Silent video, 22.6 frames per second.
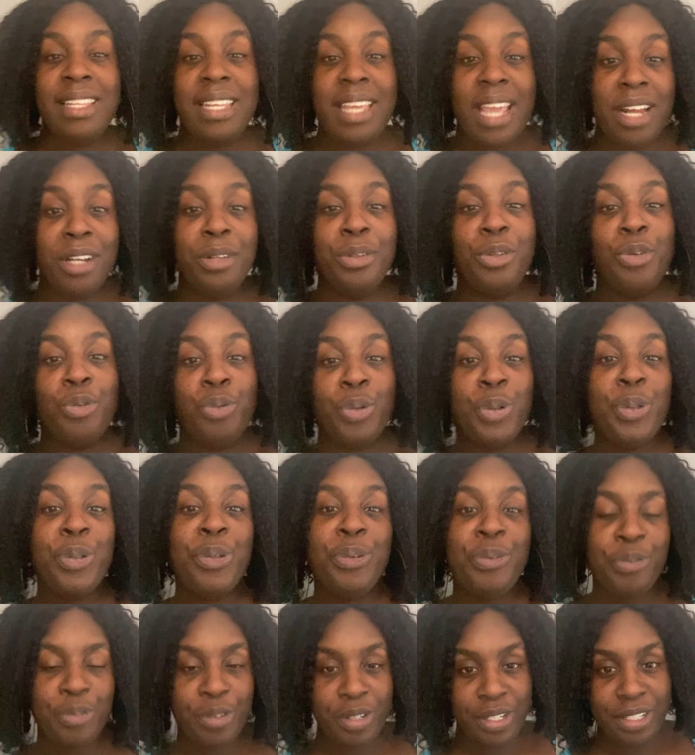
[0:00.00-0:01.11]
the end of the road
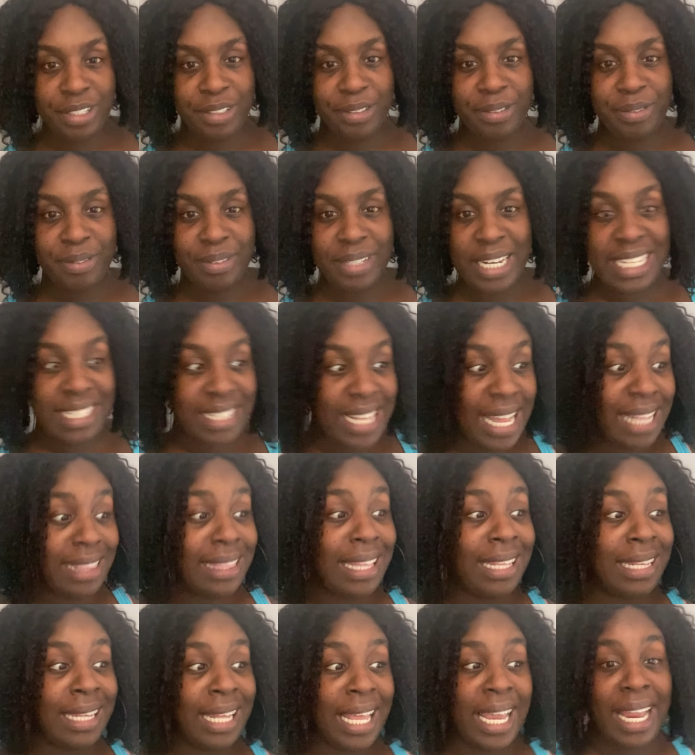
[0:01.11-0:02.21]
for you? Is that
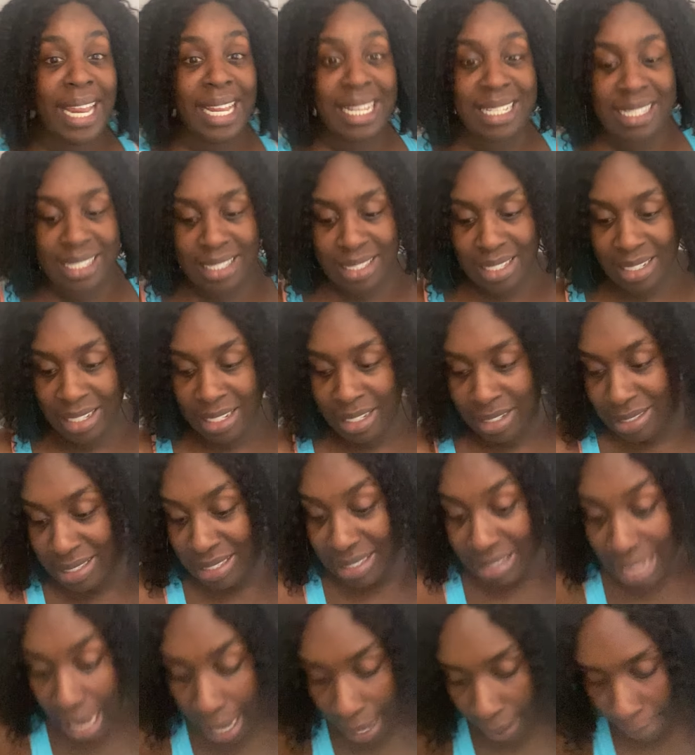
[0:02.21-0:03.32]
the last
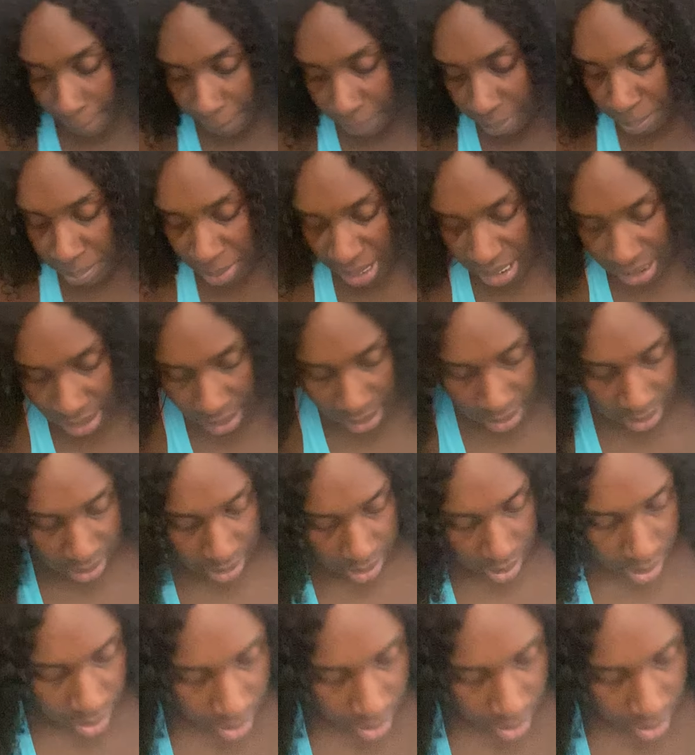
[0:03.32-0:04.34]
stop? Meaning,